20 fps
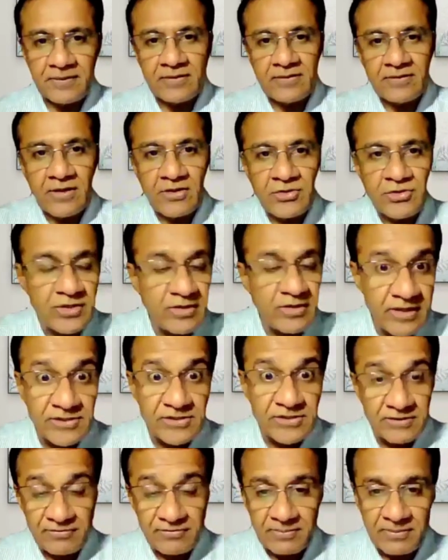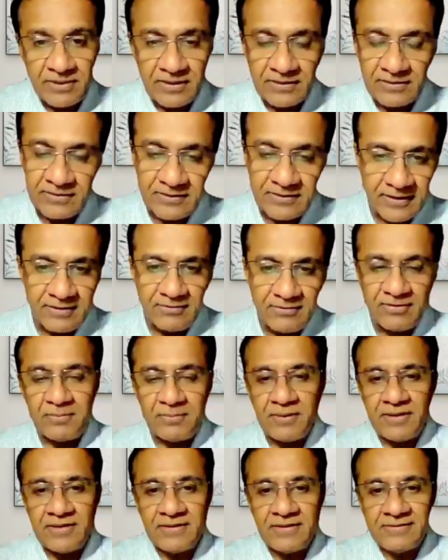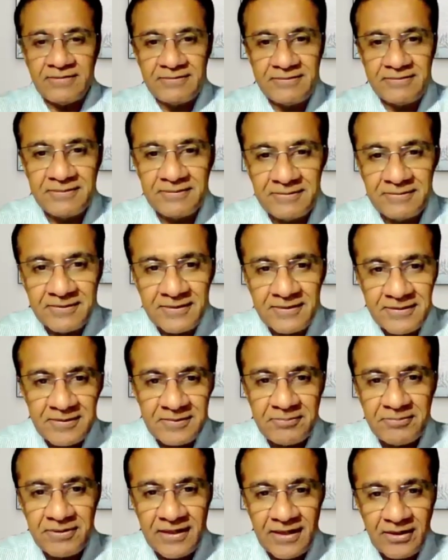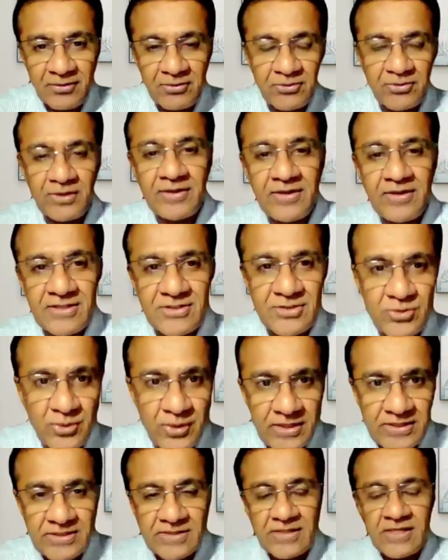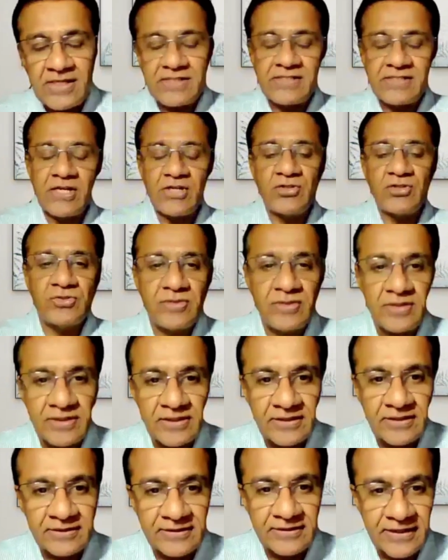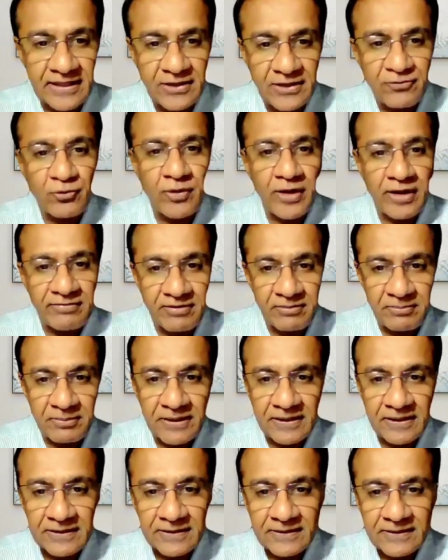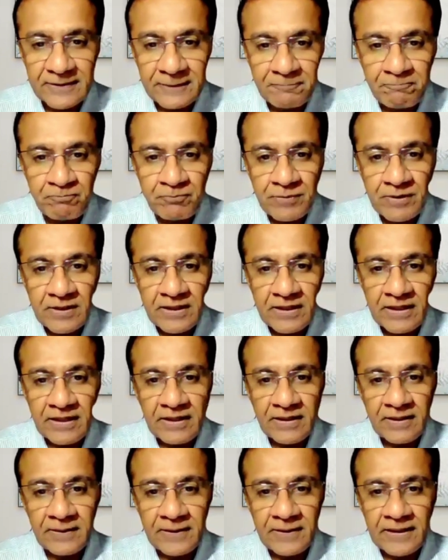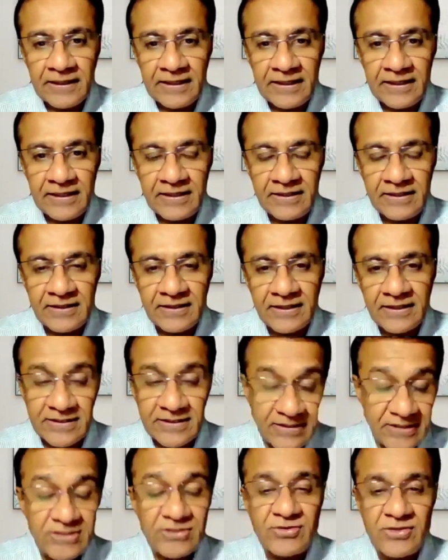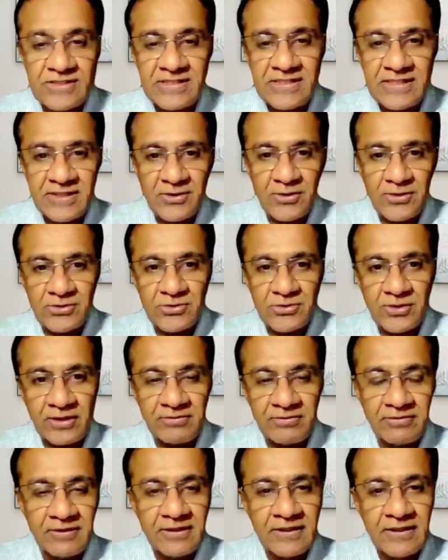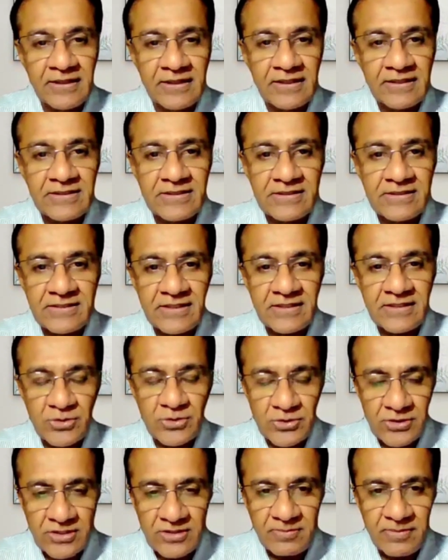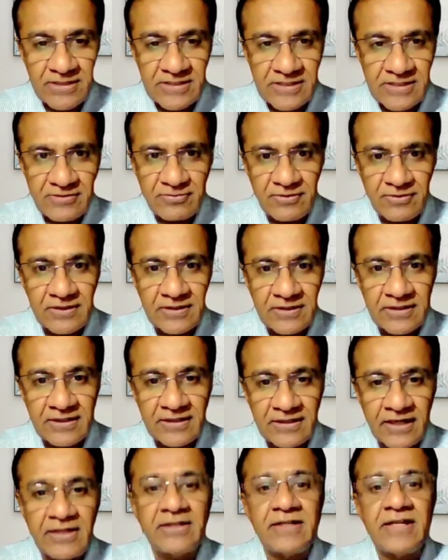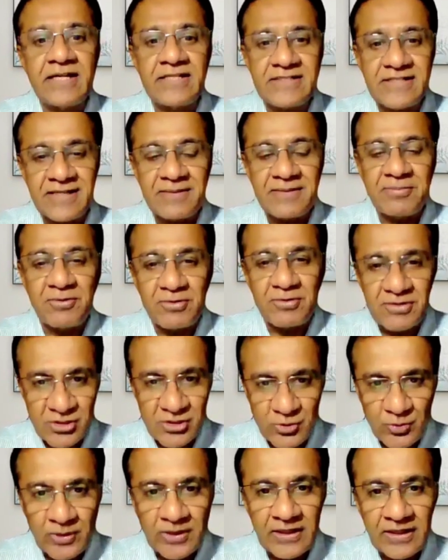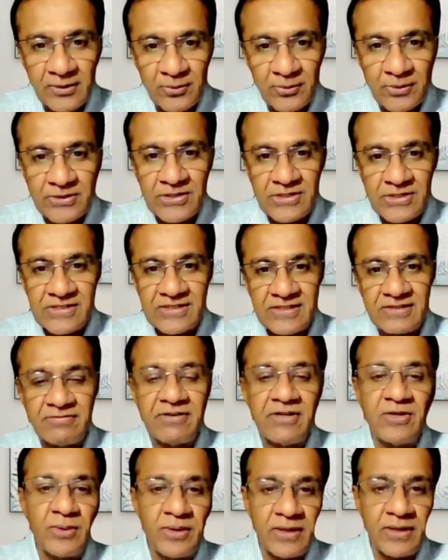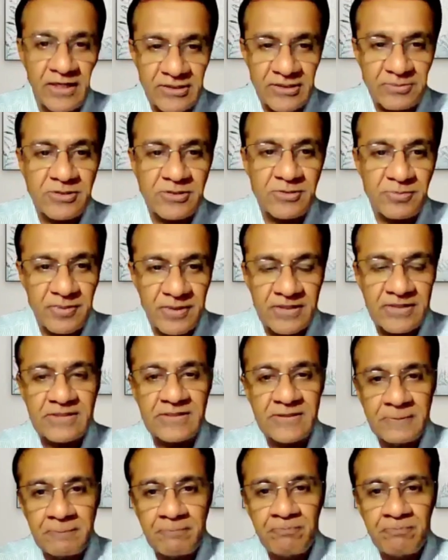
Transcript: and Rajan, if I may be allowed to address you as such, thank you for having me. I think just recently also I've just associated myself with another tech startup called Swirl, which is in the video engagement space.